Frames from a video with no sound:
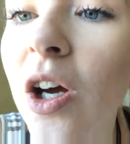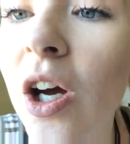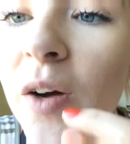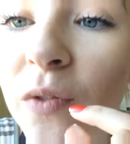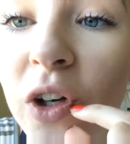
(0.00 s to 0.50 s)

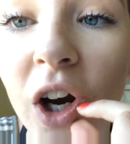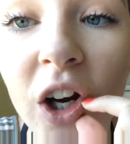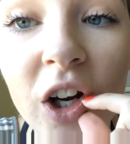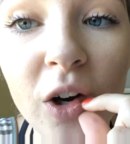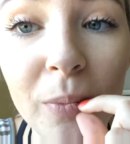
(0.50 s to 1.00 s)
have
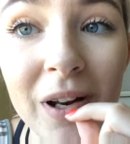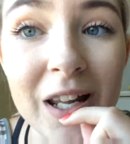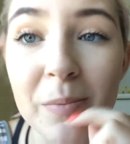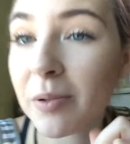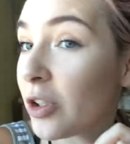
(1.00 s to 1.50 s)
gunk on my
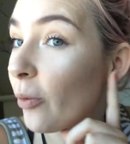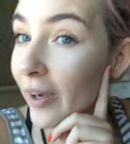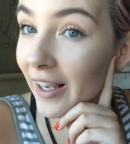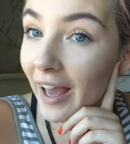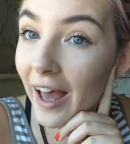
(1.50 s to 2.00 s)
lip. Do
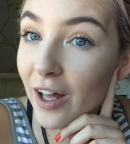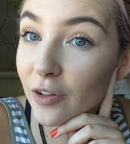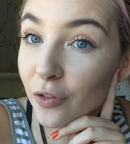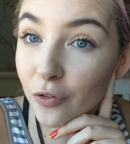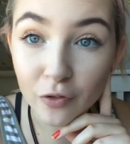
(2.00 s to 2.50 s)
I care?
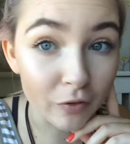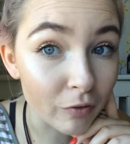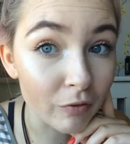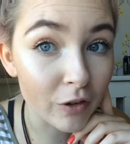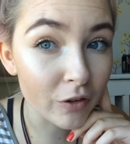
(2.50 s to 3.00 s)

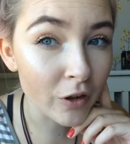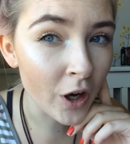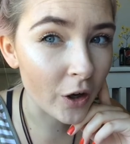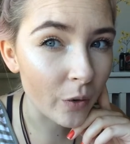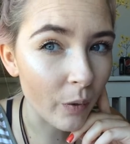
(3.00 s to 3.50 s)
No,
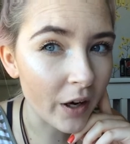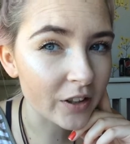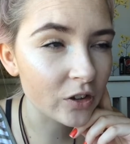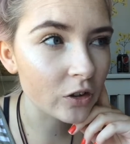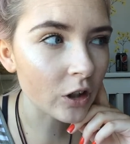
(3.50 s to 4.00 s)

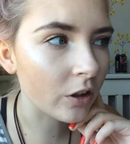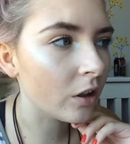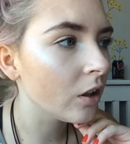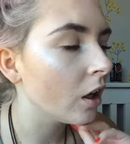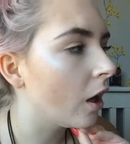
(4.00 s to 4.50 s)
I don't.